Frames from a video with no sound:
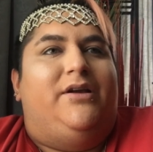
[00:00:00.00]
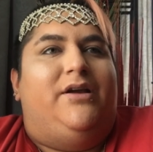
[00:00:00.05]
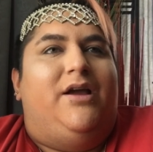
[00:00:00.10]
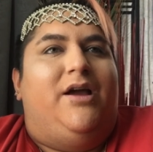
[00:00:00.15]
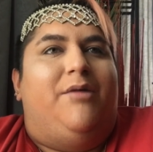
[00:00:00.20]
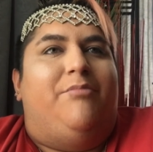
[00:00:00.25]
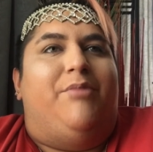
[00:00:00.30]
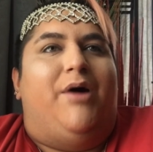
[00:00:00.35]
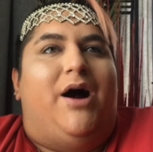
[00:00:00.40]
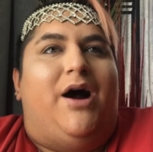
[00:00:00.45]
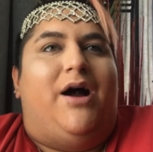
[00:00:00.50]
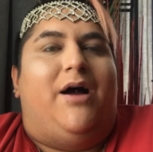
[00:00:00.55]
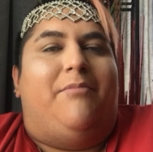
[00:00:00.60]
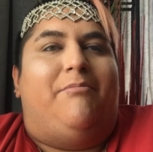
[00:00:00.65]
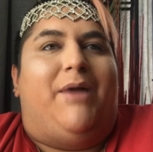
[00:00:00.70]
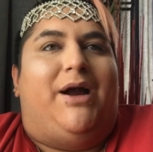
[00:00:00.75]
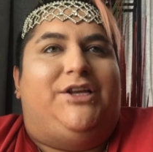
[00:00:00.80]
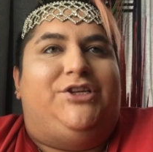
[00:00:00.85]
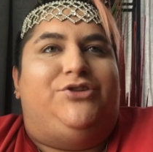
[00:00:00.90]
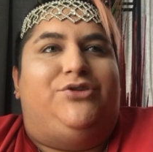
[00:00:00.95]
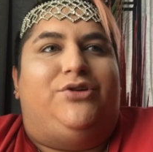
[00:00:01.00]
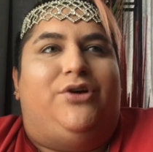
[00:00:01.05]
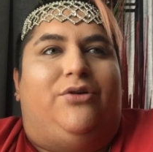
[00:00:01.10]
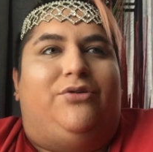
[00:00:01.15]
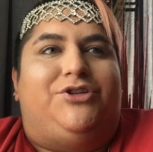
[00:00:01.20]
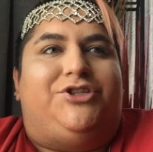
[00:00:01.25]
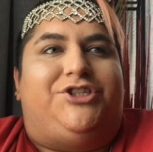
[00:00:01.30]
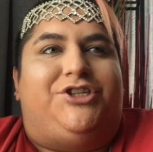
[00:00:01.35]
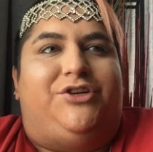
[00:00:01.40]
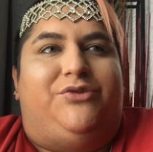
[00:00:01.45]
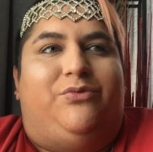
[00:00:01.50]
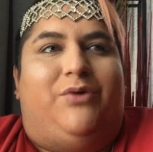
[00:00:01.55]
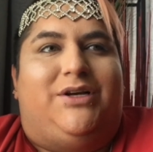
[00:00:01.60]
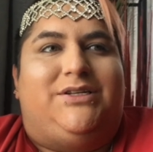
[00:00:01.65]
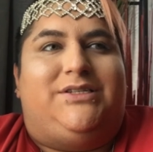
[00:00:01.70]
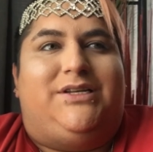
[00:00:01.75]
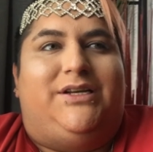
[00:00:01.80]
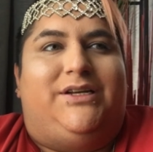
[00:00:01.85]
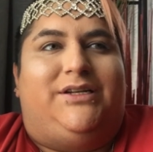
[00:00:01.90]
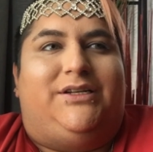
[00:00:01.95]
but mind you, though, she
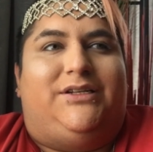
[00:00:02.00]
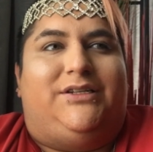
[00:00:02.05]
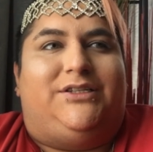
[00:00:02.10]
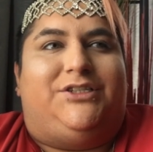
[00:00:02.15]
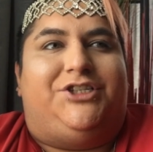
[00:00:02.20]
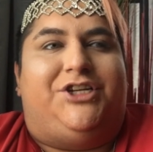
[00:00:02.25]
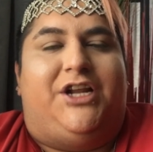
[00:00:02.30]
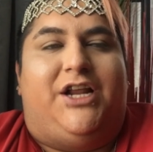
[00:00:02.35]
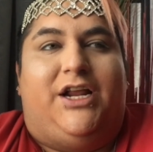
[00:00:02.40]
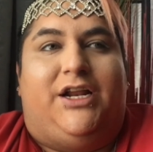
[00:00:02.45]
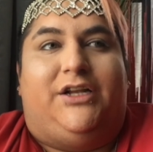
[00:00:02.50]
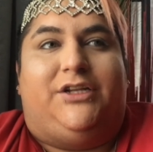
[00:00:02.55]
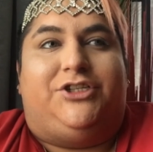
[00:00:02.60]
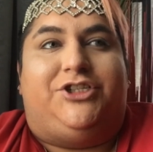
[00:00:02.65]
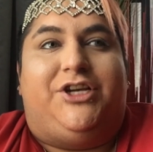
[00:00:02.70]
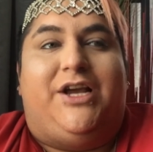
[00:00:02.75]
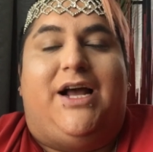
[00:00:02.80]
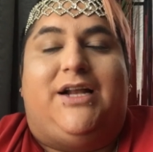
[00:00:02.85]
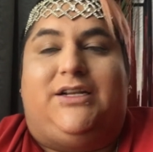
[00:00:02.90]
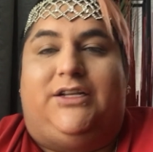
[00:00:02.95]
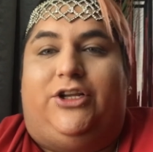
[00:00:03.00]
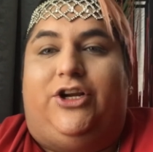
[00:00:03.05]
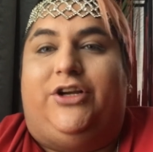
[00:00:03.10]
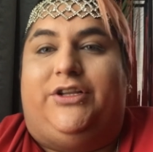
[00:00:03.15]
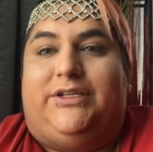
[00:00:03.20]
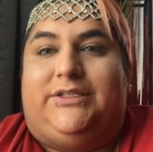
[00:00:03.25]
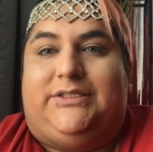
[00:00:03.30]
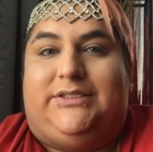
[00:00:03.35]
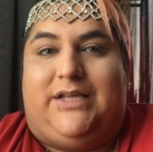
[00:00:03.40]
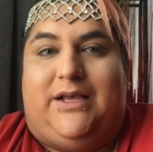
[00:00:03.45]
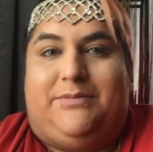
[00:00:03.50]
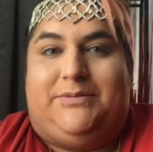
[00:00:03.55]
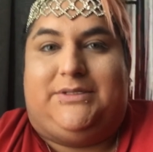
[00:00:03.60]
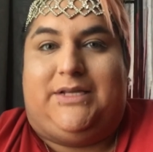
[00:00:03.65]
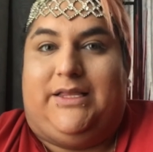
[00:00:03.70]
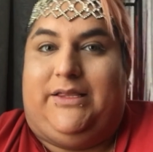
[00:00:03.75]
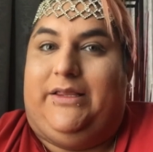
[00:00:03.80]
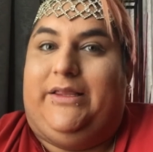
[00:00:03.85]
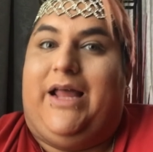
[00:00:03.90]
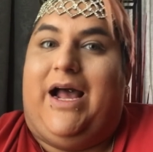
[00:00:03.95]
didn't, she had to learn the steps
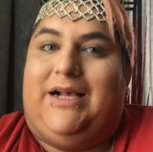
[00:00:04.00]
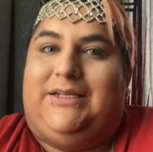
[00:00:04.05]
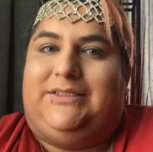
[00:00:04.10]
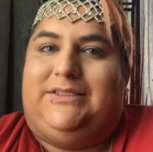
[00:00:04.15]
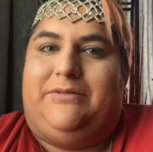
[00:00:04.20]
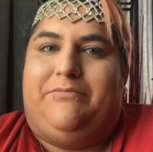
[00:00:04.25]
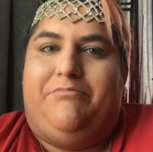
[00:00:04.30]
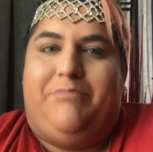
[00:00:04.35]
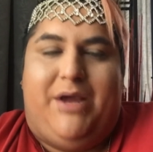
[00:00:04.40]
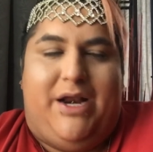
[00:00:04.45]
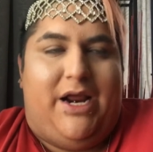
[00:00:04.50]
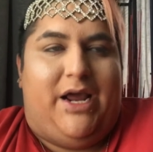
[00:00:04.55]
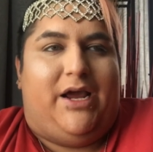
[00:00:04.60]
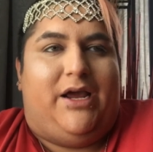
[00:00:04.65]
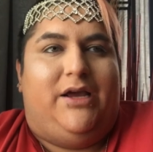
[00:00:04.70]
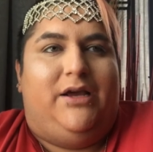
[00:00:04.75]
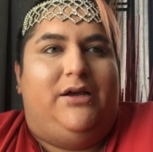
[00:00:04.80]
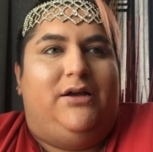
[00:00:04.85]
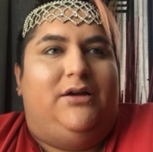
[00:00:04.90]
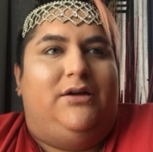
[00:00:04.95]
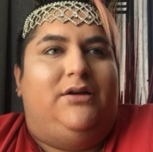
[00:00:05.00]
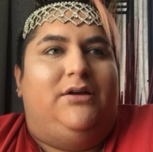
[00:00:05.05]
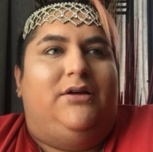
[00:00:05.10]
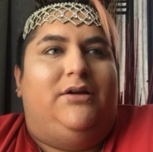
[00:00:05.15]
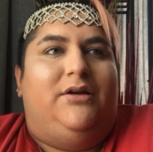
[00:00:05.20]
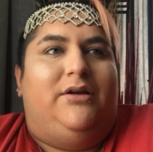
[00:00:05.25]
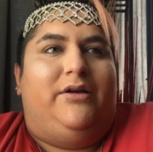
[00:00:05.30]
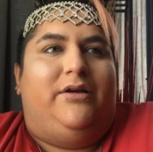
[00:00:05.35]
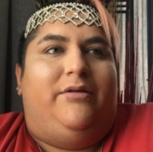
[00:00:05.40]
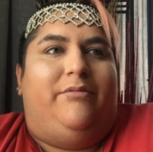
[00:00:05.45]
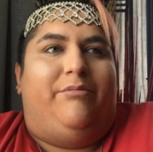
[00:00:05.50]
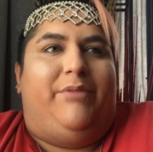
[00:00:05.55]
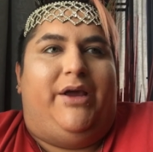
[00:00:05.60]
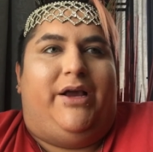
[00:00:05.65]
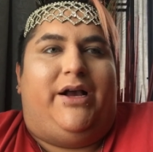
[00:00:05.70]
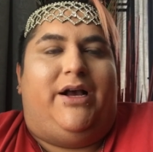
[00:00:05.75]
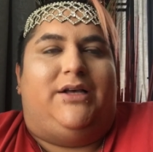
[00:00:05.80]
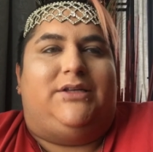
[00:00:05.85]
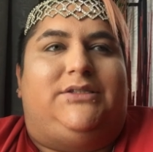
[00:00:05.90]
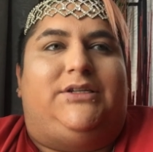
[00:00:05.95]
last minute
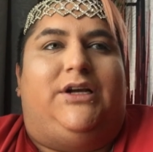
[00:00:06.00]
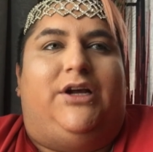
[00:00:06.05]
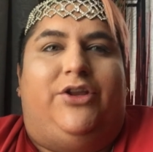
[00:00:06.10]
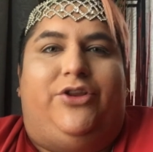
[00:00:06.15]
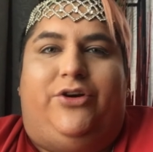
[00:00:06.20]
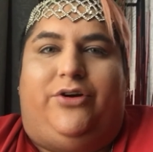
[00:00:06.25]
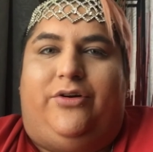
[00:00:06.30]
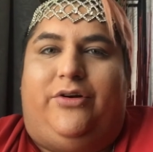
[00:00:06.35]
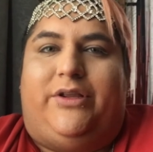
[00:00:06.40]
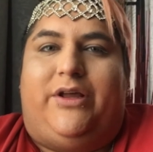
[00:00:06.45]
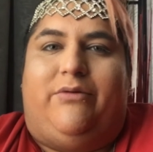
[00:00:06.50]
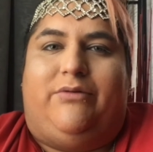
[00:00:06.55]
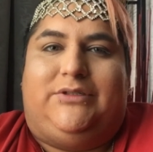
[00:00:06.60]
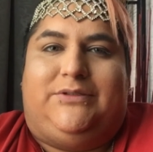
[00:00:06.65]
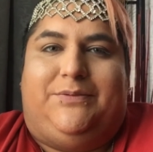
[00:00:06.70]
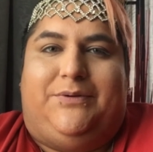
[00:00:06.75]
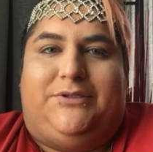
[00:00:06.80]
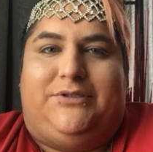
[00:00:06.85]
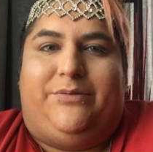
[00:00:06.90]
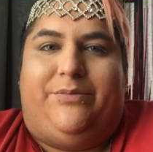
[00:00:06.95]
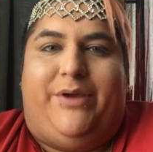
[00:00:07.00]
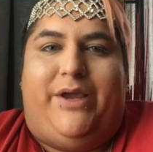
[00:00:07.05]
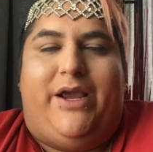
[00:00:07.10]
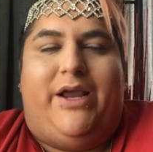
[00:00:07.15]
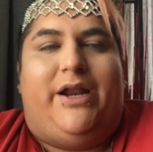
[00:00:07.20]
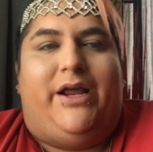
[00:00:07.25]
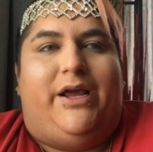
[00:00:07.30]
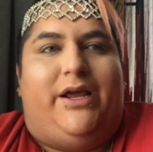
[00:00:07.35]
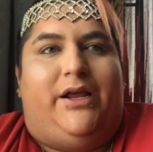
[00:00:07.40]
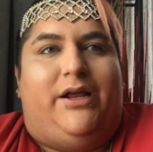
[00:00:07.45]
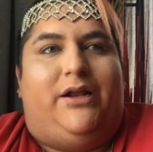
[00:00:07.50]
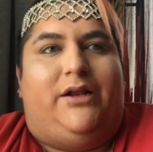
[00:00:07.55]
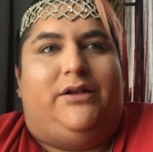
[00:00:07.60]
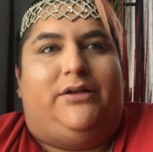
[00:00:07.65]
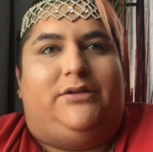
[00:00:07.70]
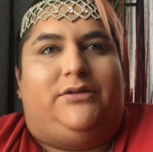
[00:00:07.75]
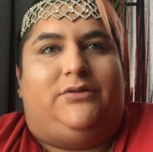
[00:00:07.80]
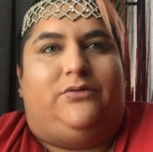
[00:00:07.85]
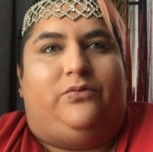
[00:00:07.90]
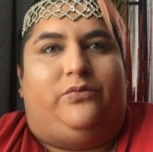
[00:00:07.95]
because other girl that was supposed to be in it
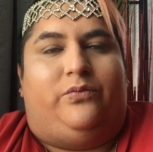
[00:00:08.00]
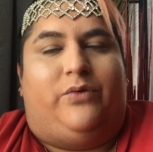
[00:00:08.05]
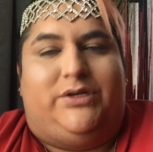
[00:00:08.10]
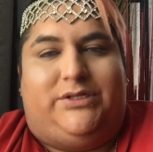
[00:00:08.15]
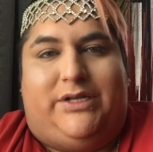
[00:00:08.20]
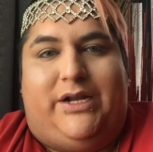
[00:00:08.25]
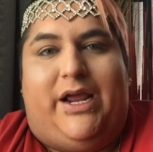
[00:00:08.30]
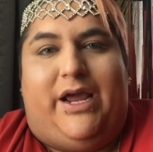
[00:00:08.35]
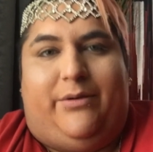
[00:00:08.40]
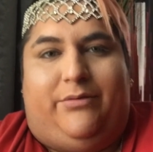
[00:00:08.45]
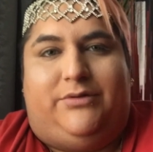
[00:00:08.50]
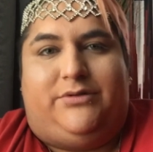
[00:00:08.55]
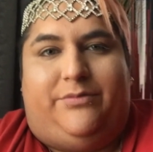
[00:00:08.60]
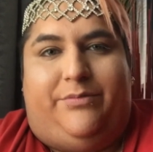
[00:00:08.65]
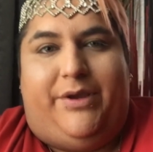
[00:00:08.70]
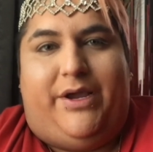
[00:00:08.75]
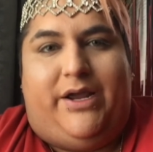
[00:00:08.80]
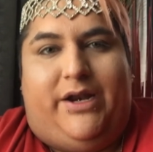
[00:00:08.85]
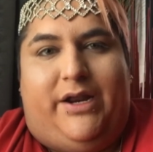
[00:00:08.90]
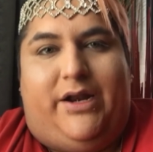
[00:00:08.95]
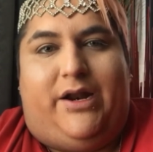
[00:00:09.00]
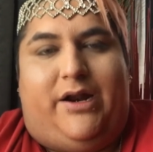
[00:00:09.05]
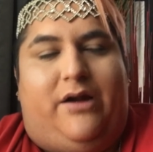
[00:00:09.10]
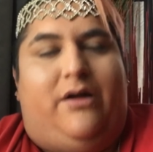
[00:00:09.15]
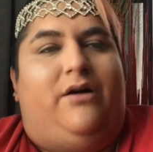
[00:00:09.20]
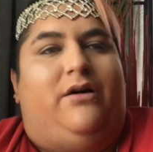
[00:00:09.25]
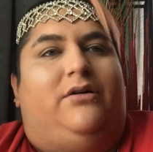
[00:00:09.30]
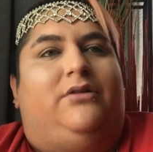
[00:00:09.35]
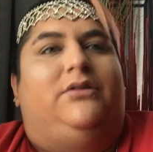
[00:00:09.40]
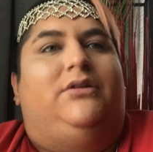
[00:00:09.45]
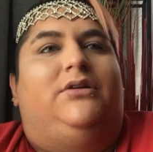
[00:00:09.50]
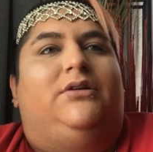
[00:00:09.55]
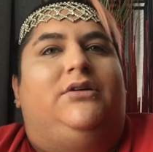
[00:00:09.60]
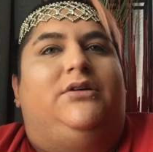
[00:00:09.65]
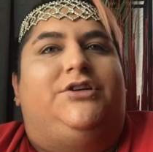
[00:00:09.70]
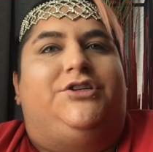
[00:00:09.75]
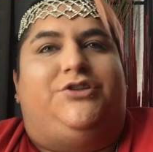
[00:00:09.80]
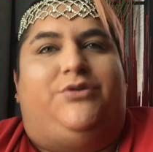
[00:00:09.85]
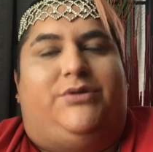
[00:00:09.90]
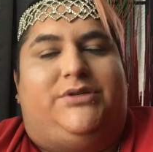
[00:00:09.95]
wasn't able to be in it at all.
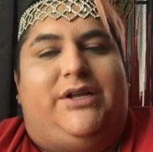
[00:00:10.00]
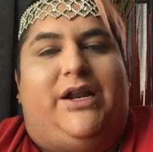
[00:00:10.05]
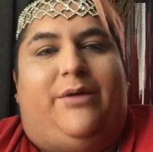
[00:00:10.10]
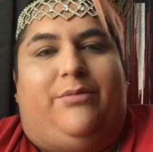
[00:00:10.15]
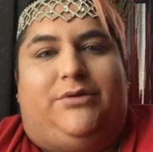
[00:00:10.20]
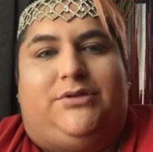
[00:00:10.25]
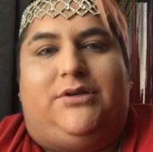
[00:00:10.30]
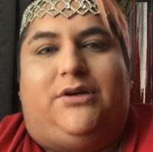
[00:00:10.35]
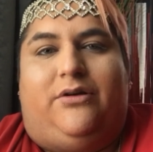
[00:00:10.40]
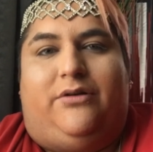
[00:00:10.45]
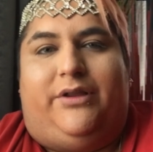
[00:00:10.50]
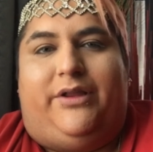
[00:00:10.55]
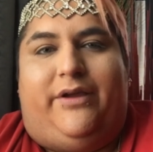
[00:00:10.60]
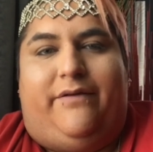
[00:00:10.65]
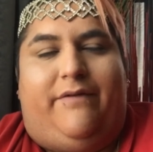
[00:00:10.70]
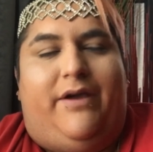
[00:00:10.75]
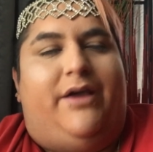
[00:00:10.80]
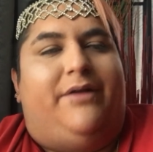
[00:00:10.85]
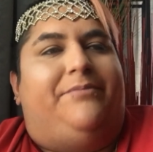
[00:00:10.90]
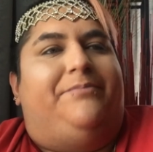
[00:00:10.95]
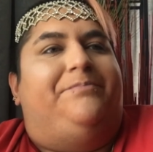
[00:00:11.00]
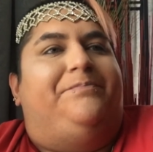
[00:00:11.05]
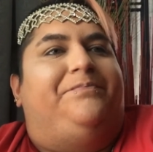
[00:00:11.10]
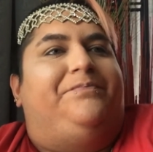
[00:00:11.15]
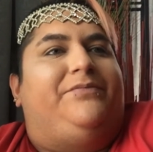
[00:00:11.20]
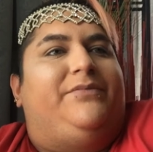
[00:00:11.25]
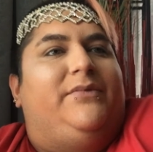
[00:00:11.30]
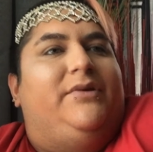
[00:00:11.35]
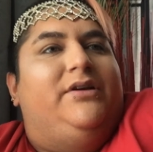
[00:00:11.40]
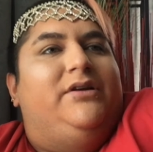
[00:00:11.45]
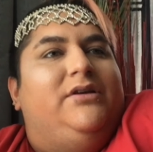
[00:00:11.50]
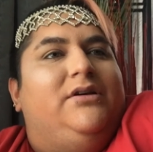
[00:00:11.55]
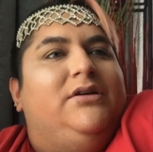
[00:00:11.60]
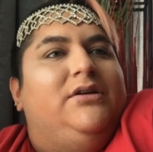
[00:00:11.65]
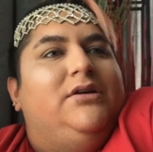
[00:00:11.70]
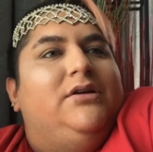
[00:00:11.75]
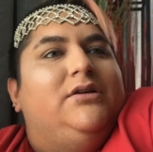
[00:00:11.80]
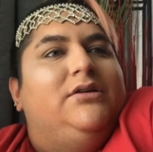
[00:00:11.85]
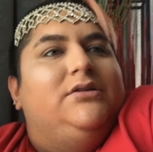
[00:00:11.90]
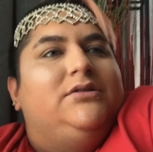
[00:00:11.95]
She wasn't able to go to the event.
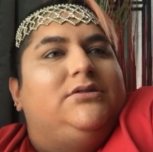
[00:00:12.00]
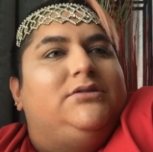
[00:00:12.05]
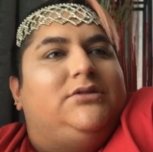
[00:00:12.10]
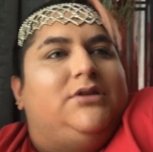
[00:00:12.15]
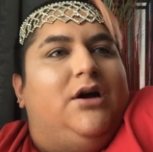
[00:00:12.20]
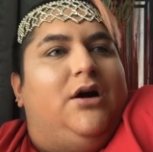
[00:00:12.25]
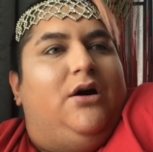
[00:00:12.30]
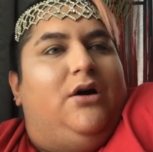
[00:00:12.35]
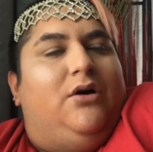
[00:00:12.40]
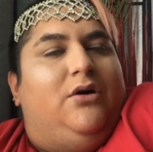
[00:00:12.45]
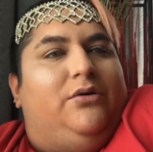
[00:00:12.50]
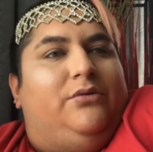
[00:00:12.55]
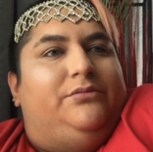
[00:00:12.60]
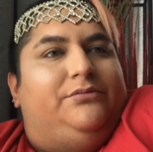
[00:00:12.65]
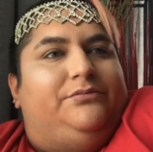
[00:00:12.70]
So